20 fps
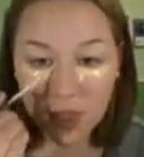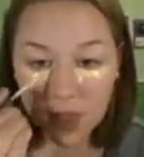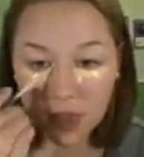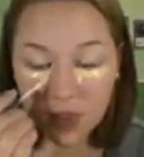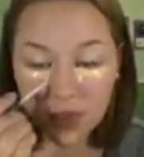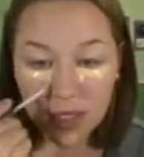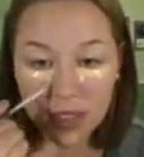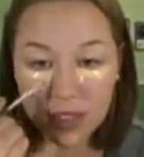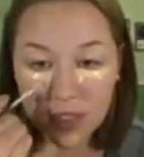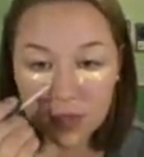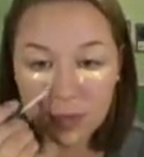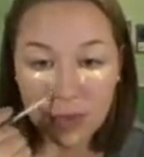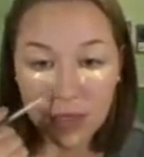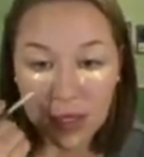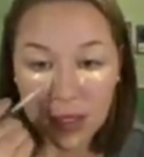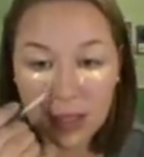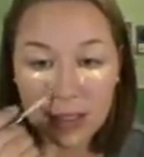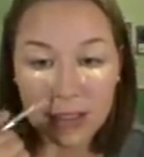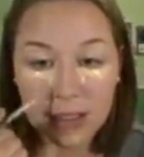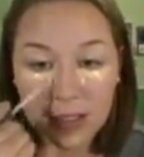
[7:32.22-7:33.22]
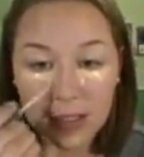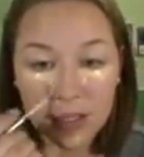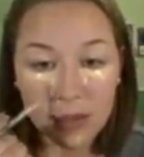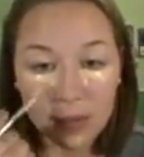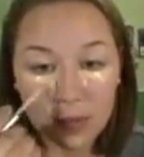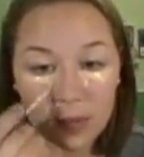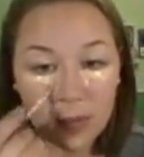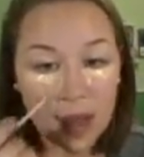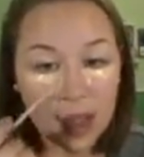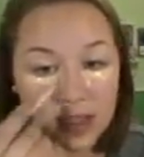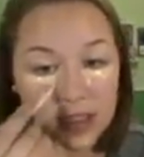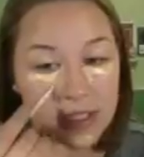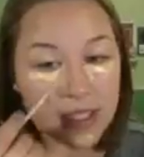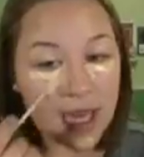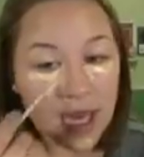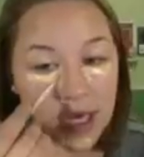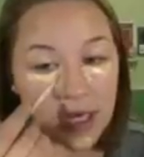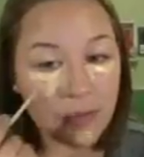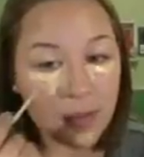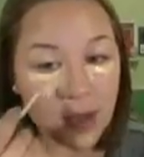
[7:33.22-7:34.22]
So I just put a little
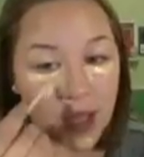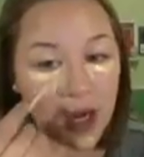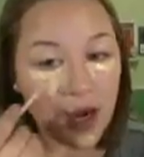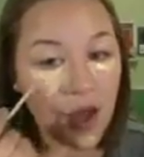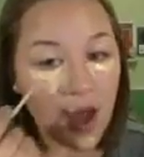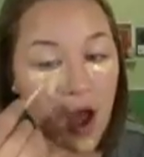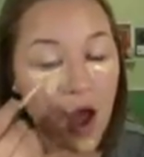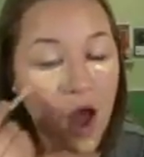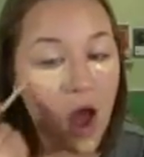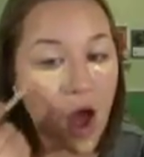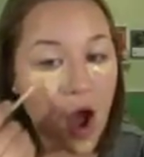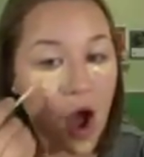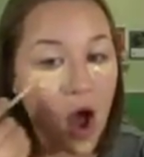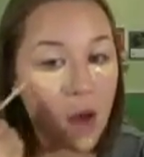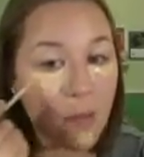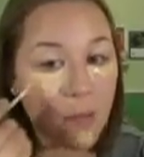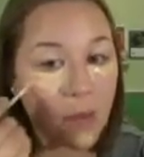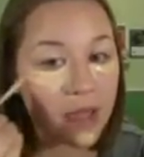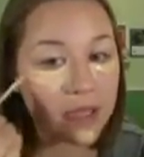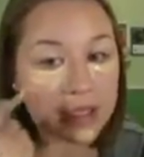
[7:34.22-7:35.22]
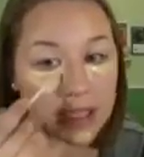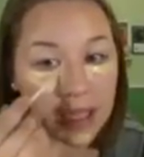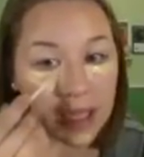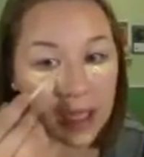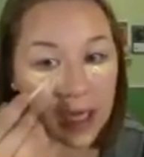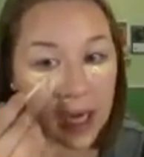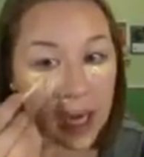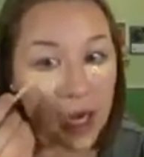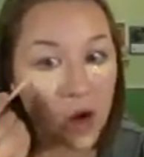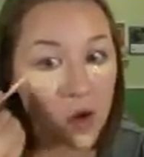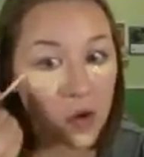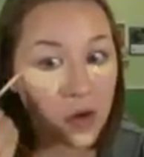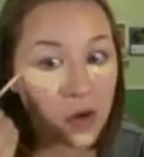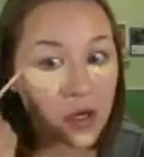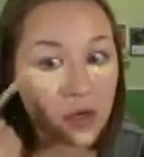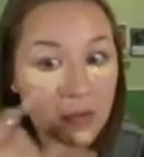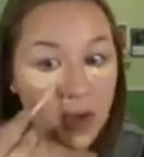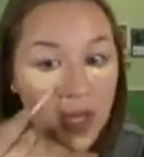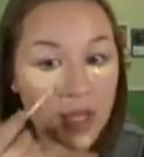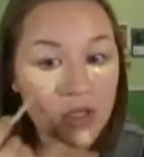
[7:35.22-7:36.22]
tiny bit on my lid. I don't
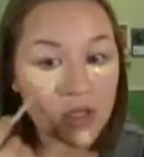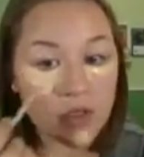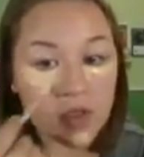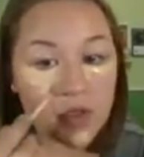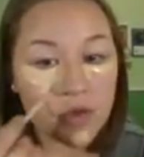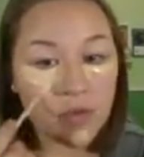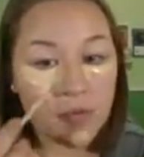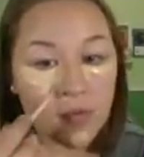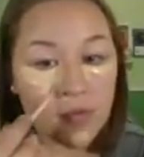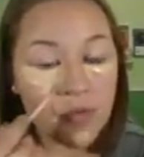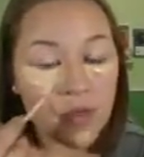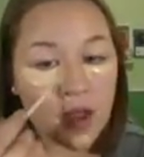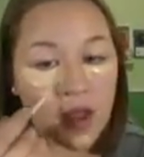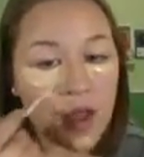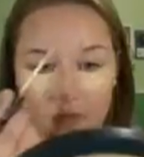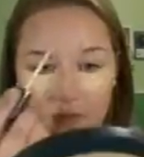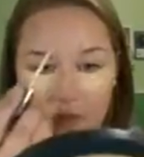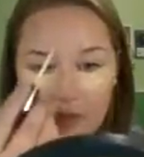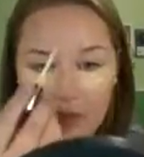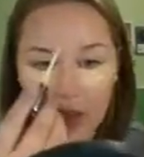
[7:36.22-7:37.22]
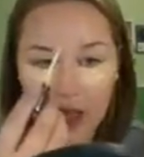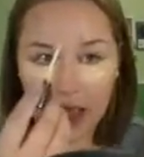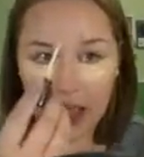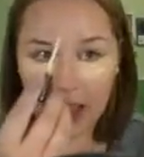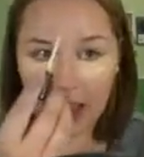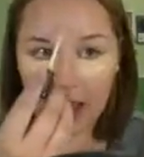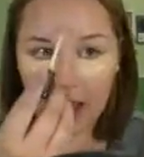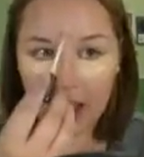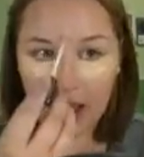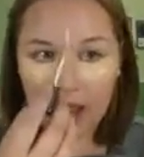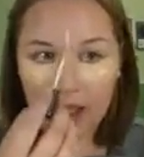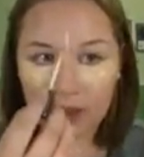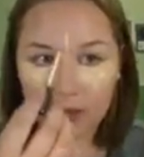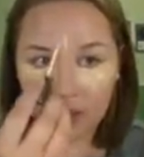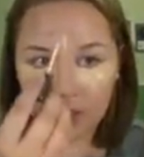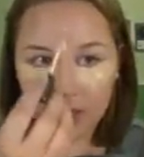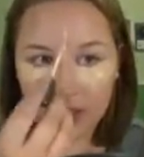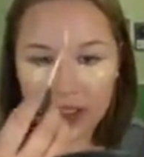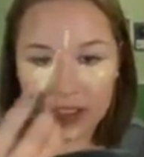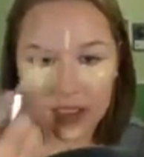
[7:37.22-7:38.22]
need much. And
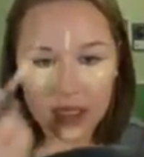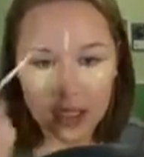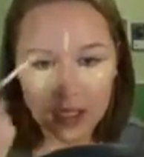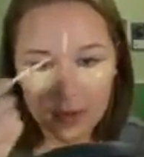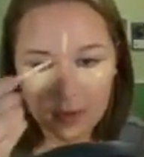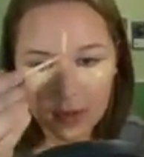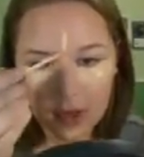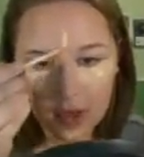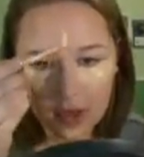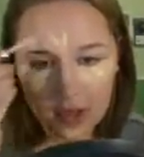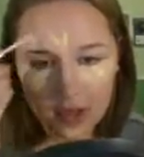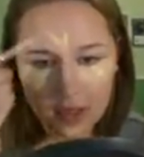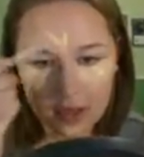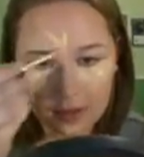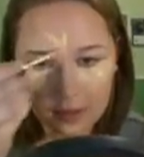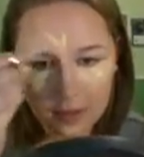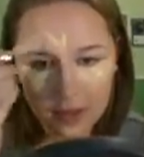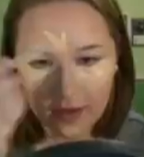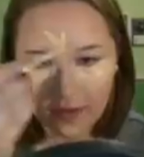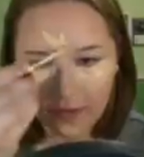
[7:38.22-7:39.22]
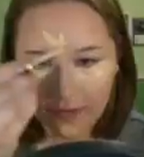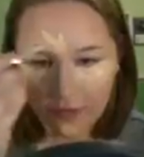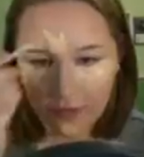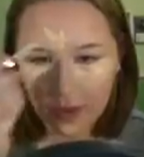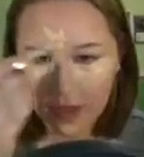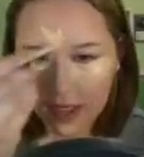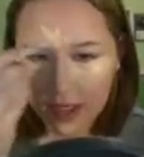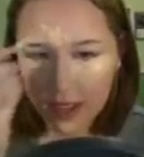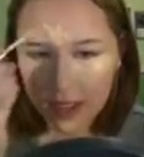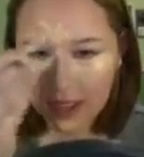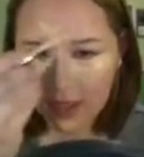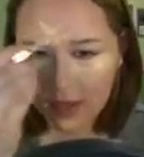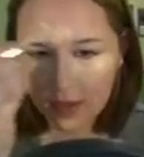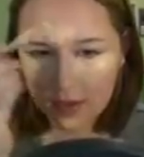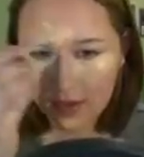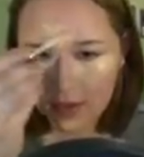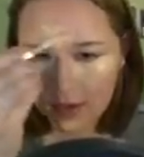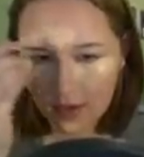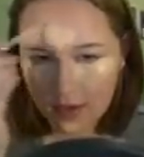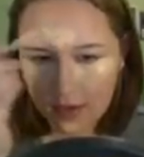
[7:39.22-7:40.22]
put some on my forehead.
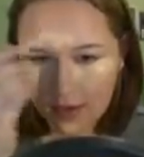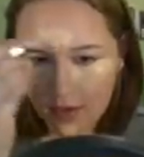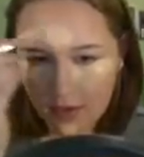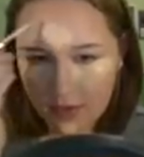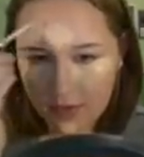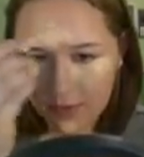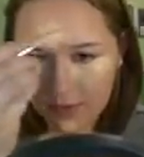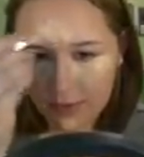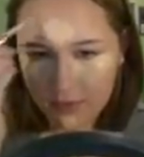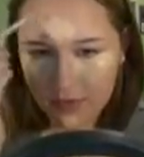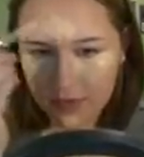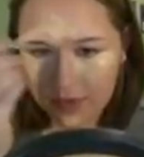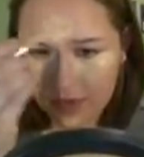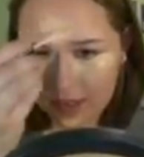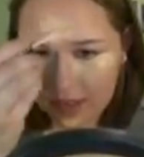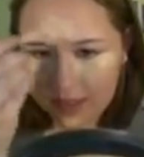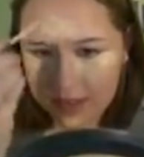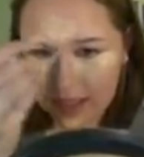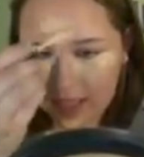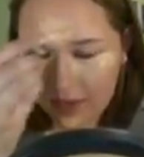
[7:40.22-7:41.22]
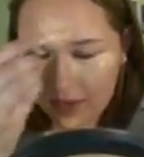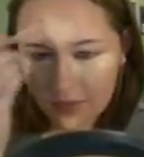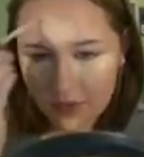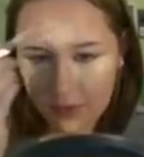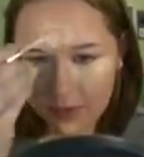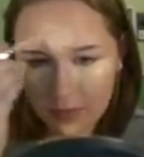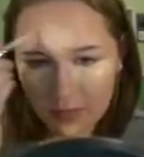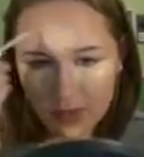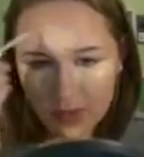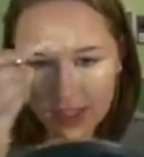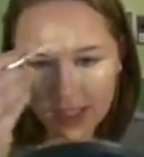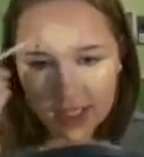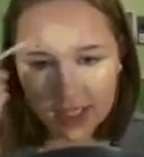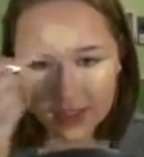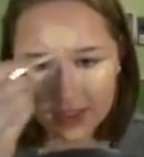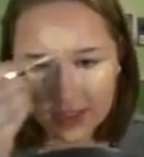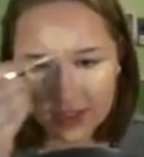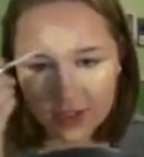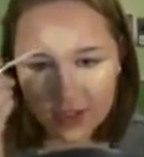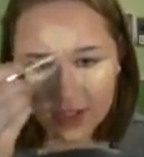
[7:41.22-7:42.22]
It doesn't have to be pretty
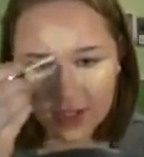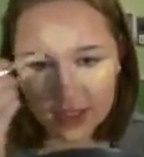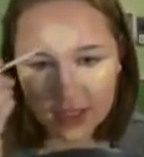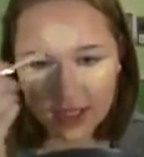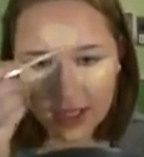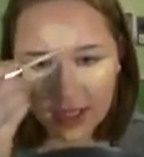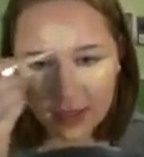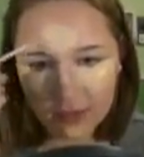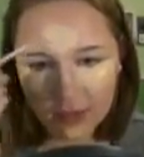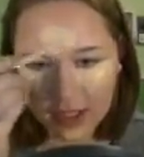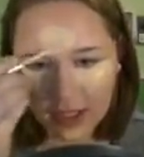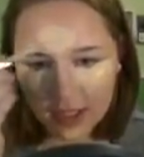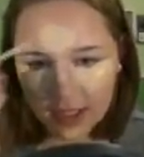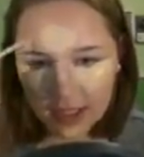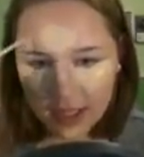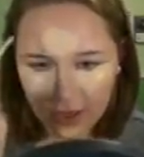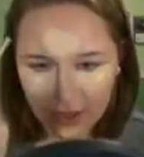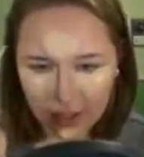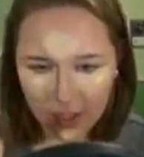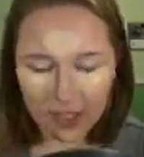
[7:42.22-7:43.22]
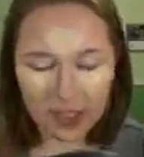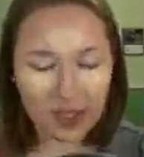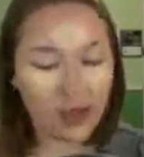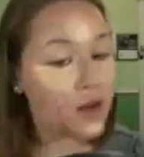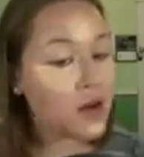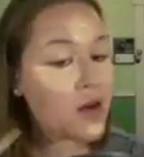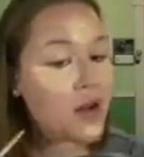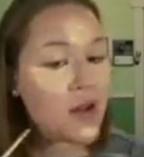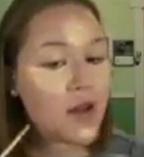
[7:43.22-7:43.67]
because it's just going to get blended out again.